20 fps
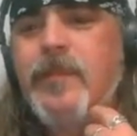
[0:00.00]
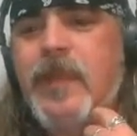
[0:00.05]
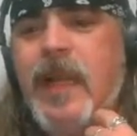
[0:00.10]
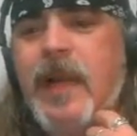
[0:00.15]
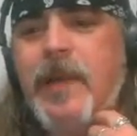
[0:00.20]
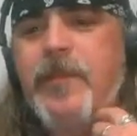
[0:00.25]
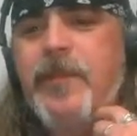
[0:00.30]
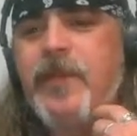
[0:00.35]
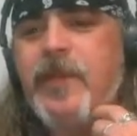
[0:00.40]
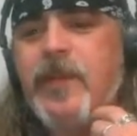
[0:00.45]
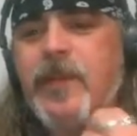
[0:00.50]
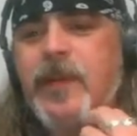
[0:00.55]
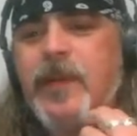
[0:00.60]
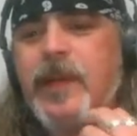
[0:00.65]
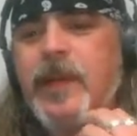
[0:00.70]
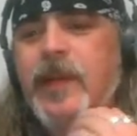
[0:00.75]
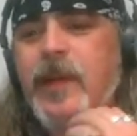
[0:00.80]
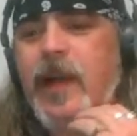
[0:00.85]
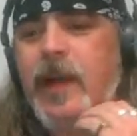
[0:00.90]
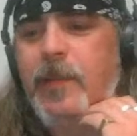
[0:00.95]

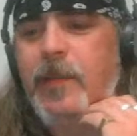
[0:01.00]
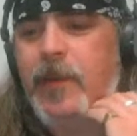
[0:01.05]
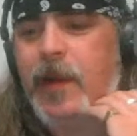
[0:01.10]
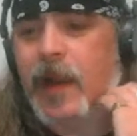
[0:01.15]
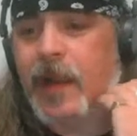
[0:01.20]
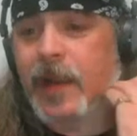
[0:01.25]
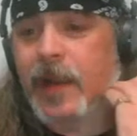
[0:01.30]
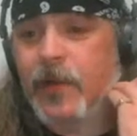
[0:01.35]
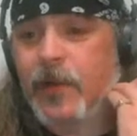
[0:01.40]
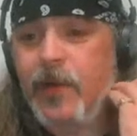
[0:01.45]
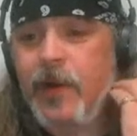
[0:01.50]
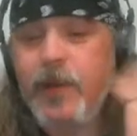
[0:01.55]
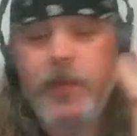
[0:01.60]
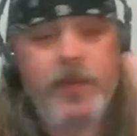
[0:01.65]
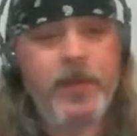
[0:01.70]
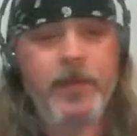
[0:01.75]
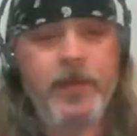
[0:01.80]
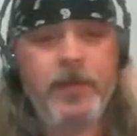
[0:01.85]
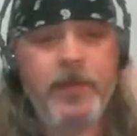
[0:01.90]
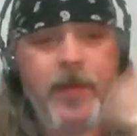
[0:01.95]
Absolutely. I agree
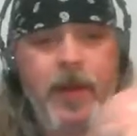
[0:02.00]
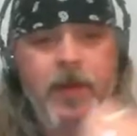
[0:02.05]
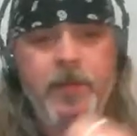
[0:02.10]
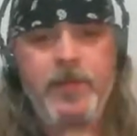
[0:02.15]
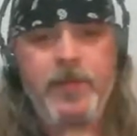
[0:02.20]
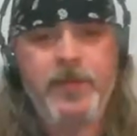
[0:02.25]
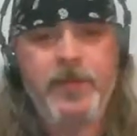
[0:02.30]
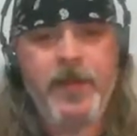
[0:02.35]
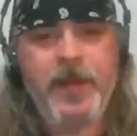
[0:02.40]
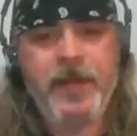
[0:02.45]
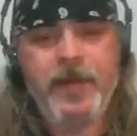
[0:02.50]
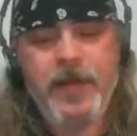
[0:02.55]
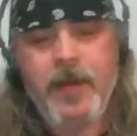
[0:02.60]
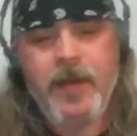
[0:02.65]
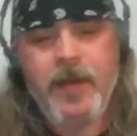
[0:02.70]
with you 100%.